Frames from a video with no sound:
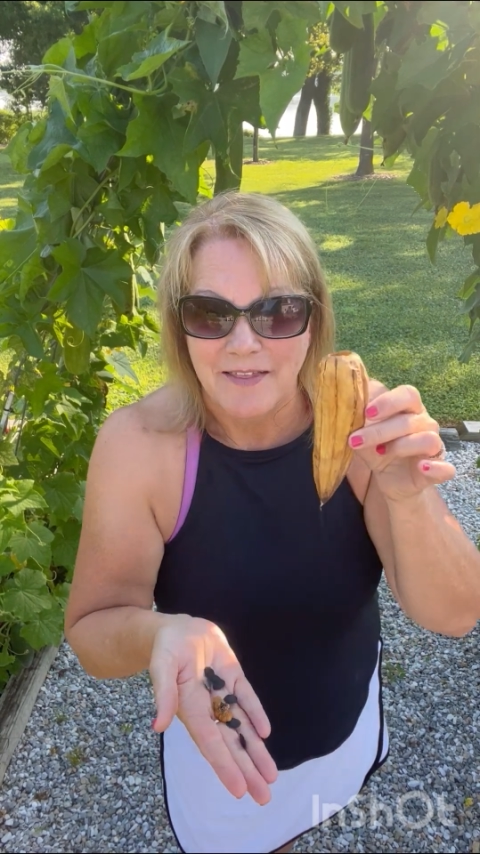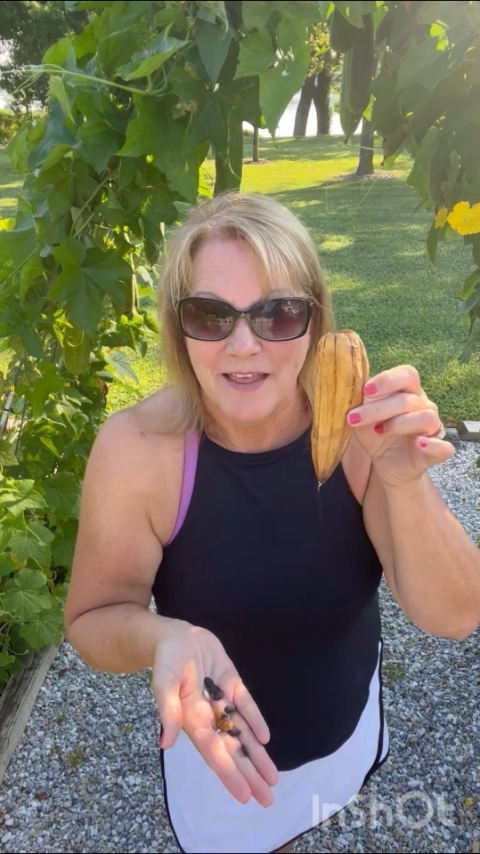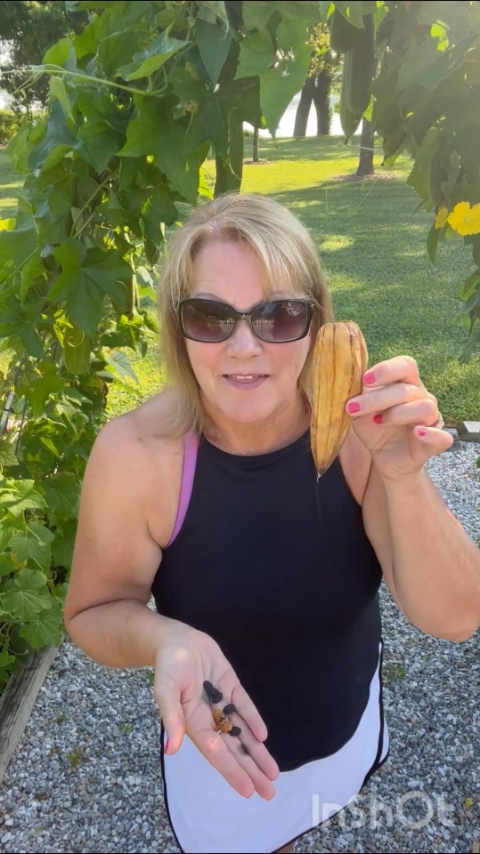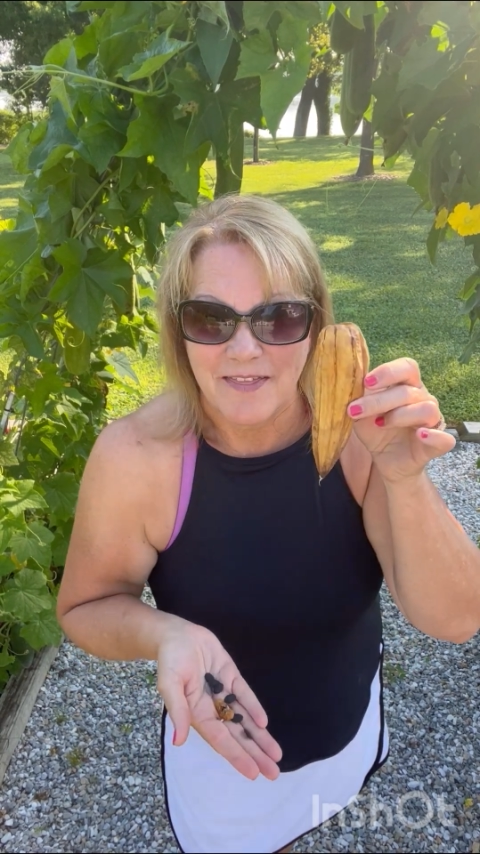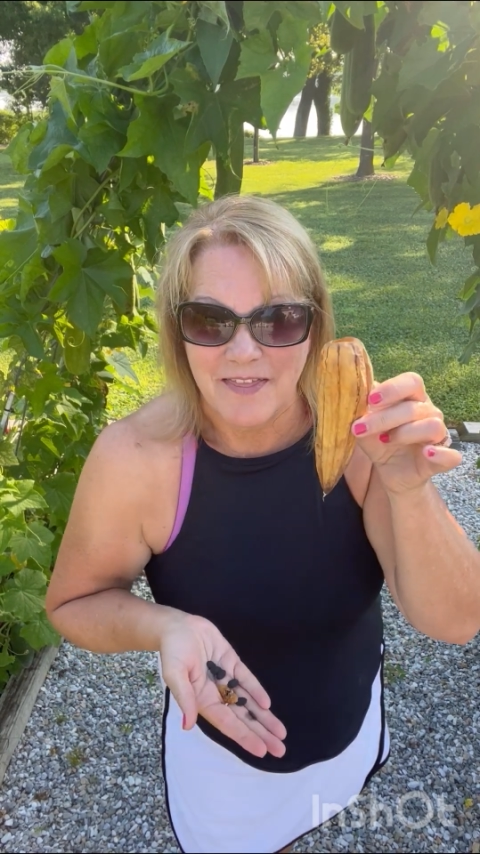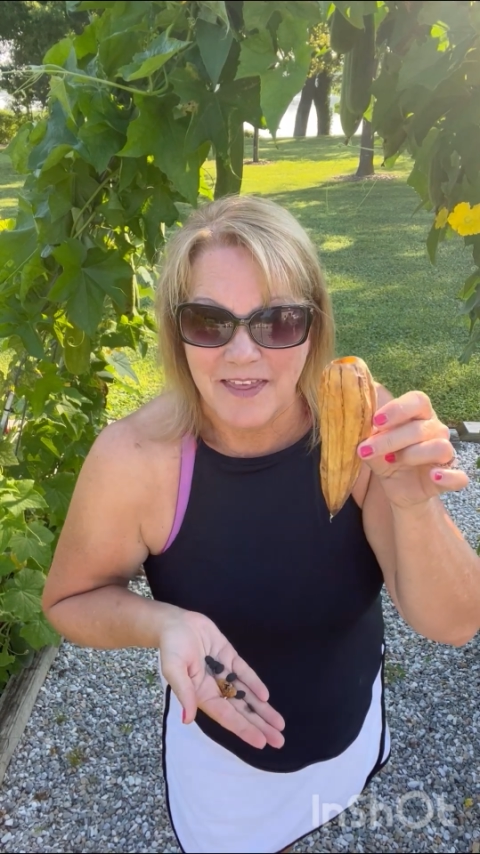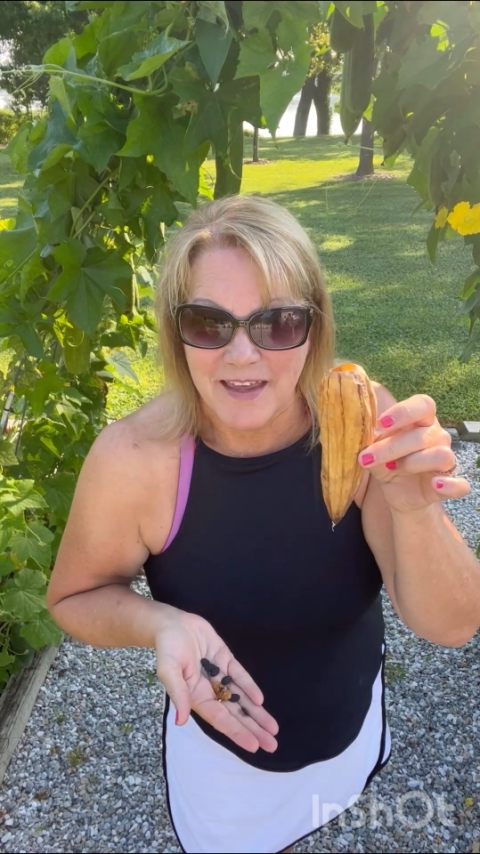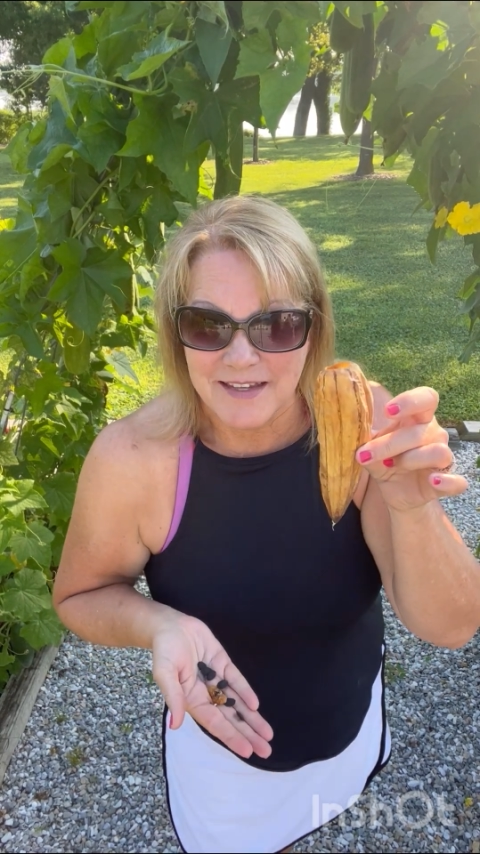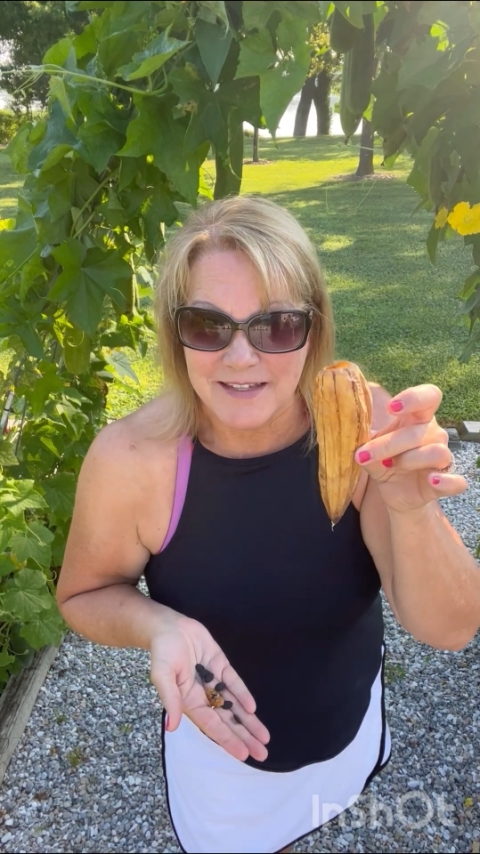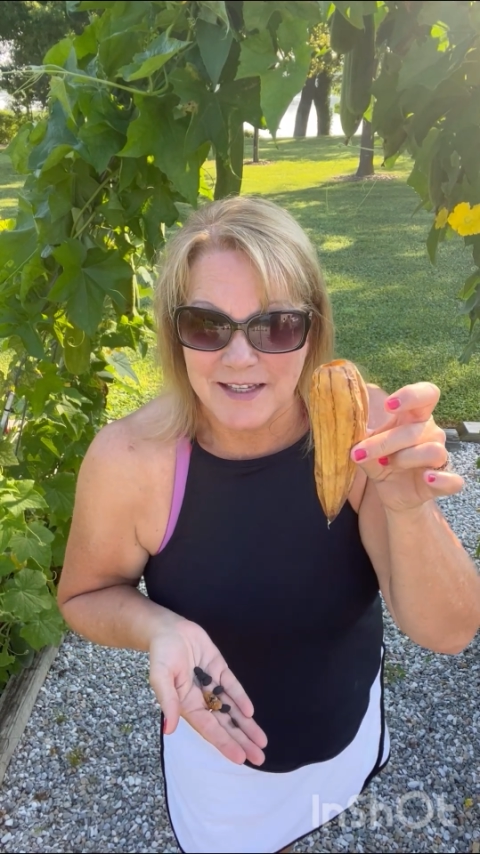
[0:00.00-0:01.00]
Then
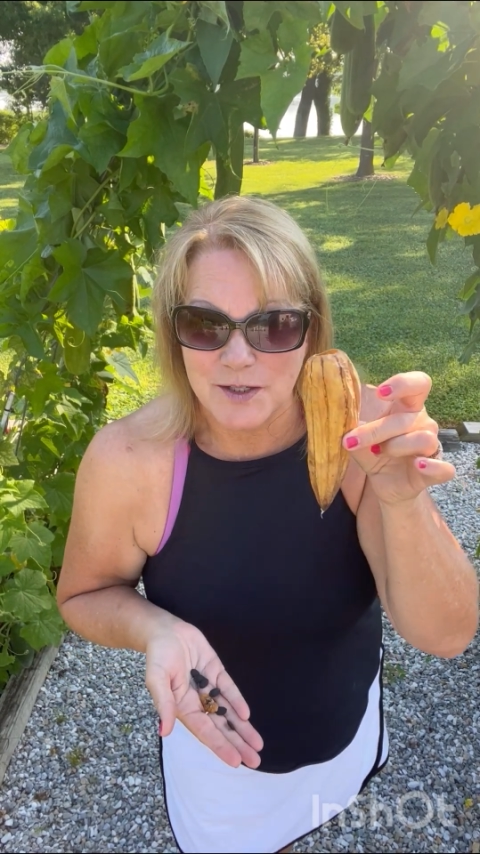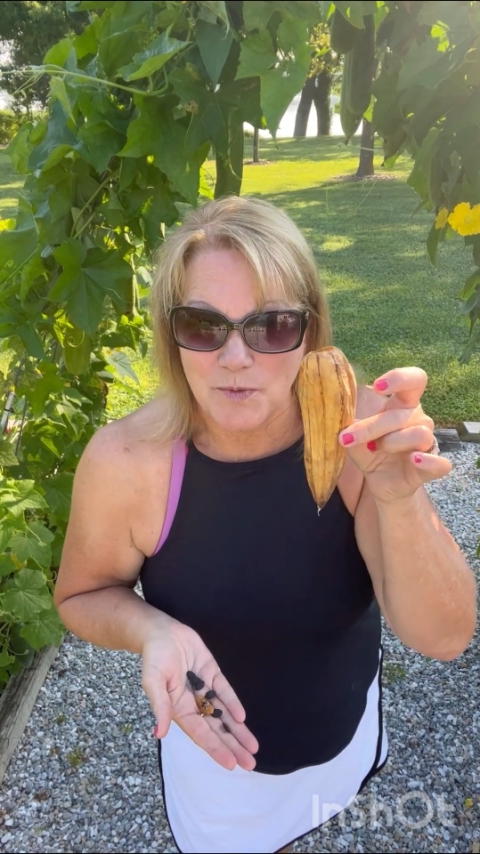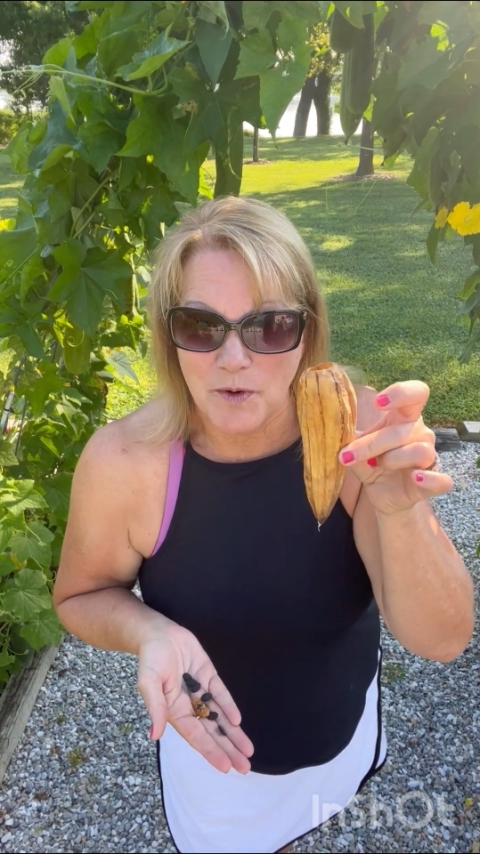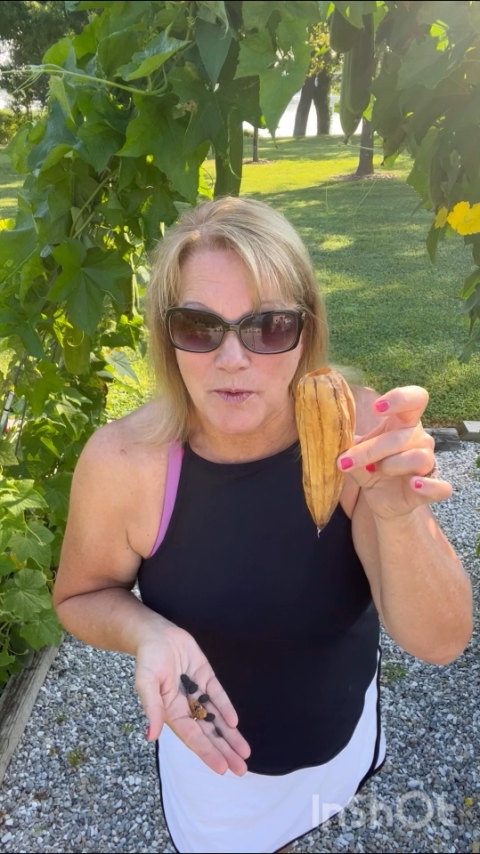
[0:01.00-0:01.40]
this is what